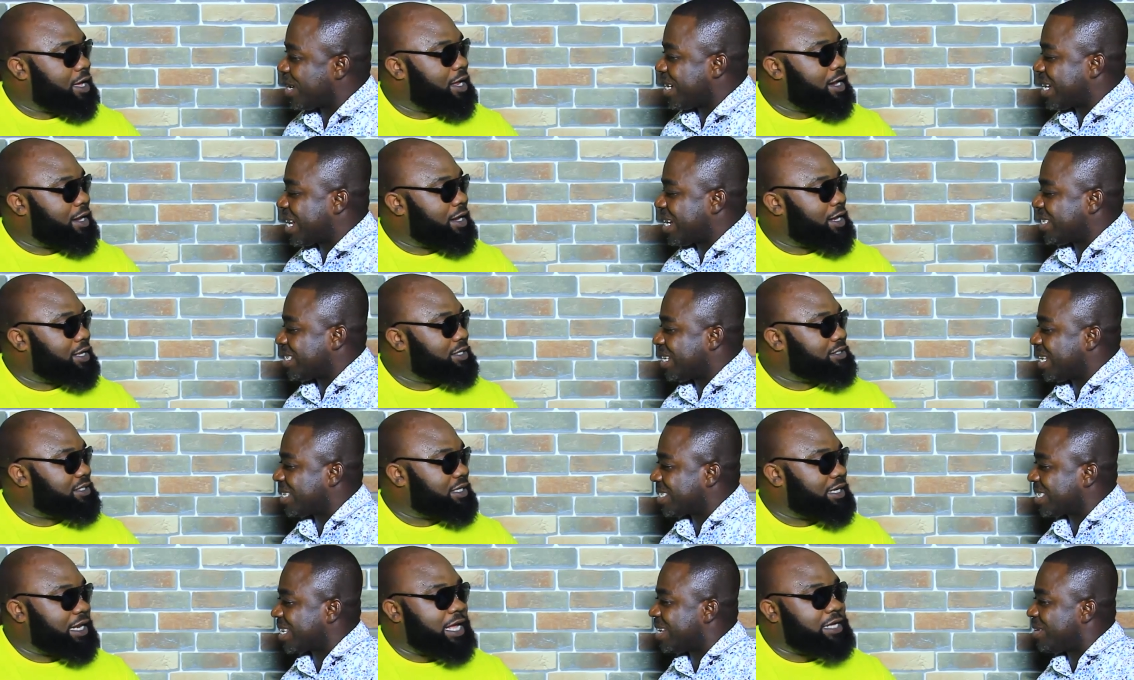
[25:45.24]
Speaker 1: Wale? That
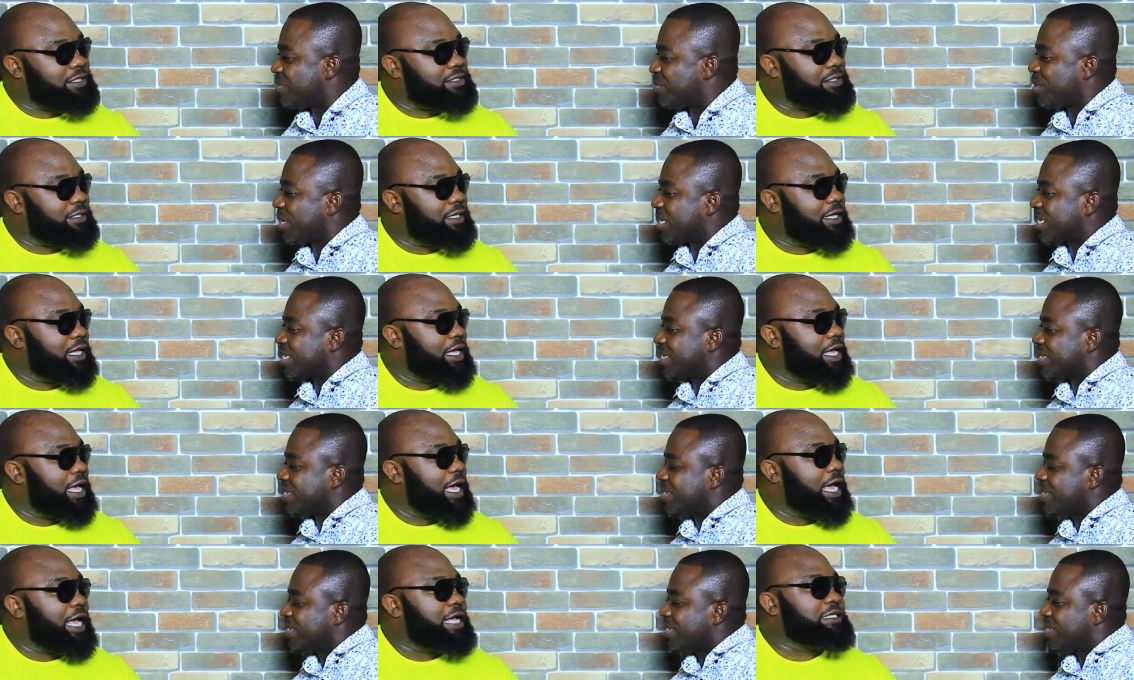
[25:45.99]
it's, it's,
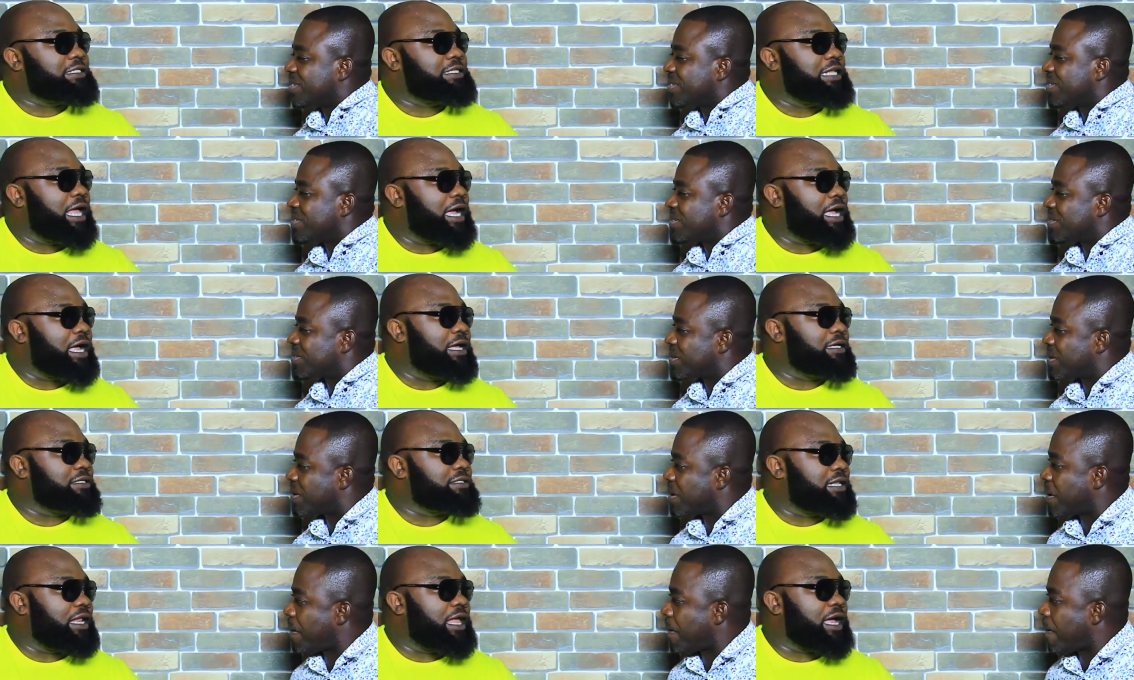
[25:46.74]
it's like a,
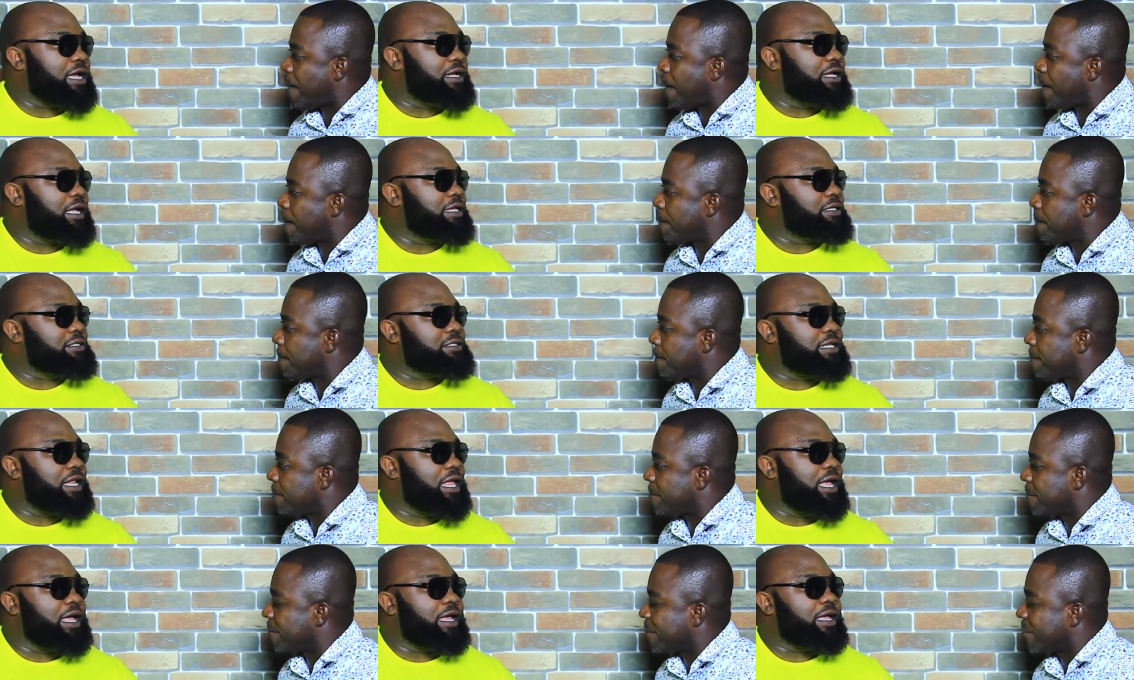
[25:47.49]
it's like a, it's
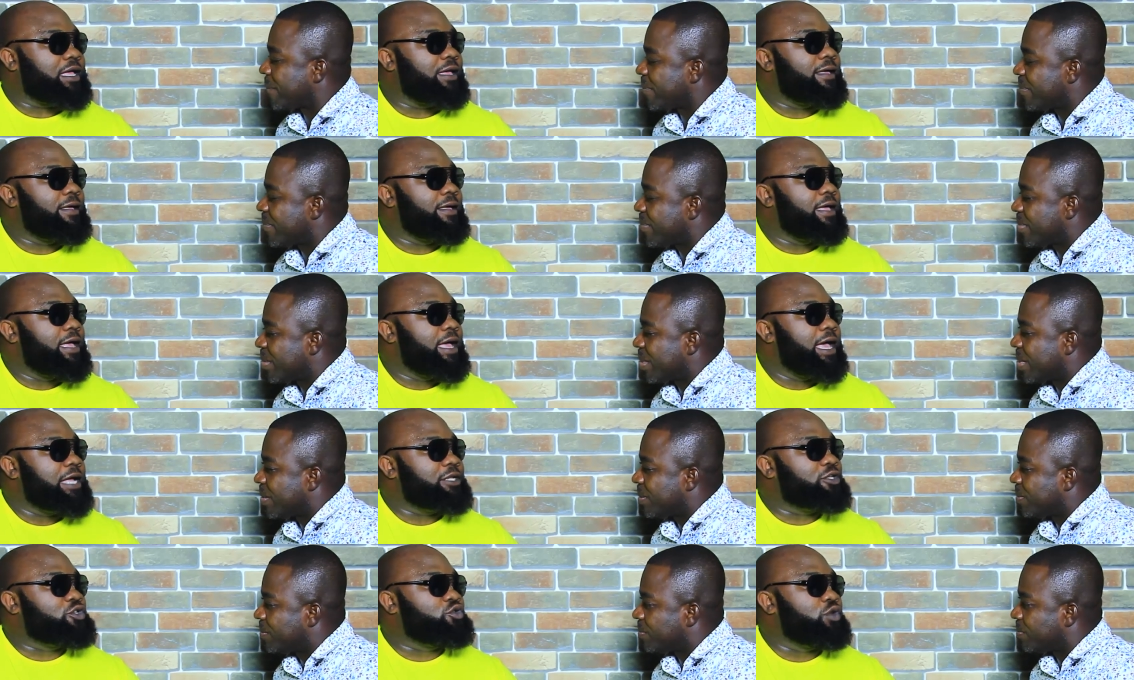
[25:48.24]
like
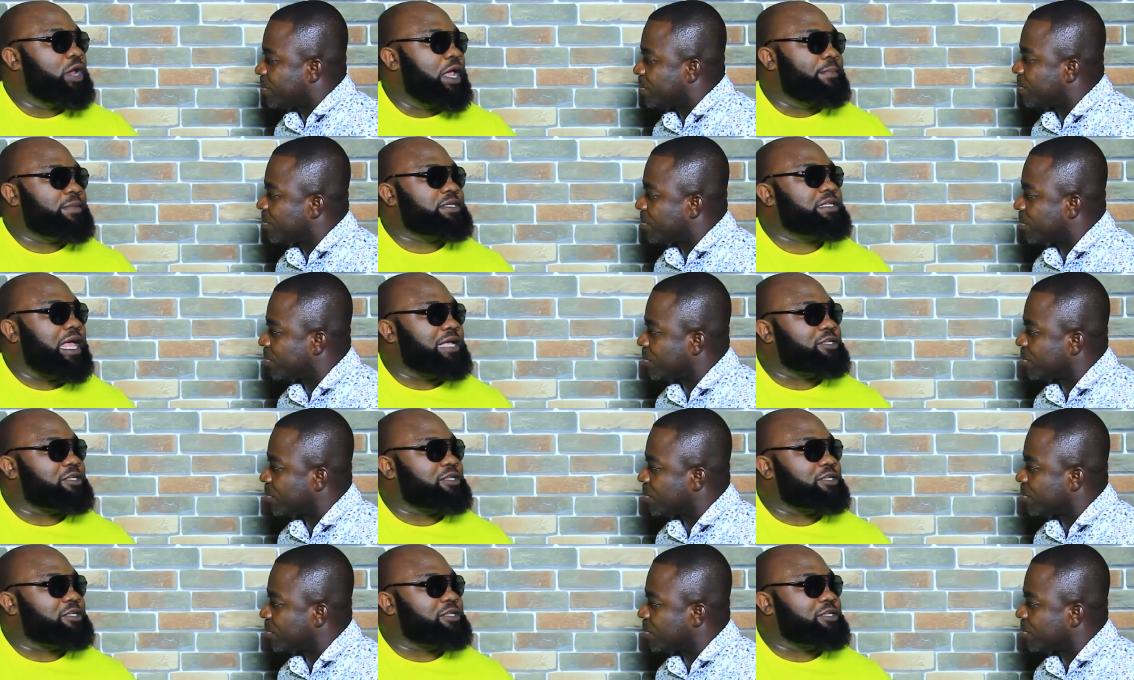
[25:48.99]
a dream. It's